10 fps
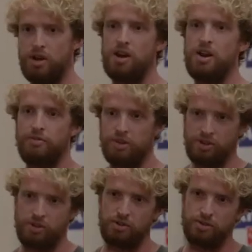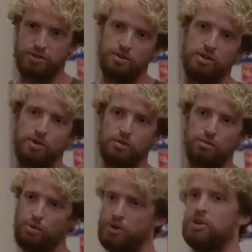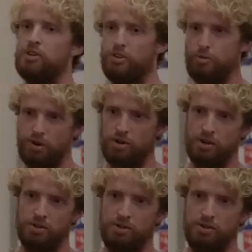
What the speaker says: And if it does, what we're going to do about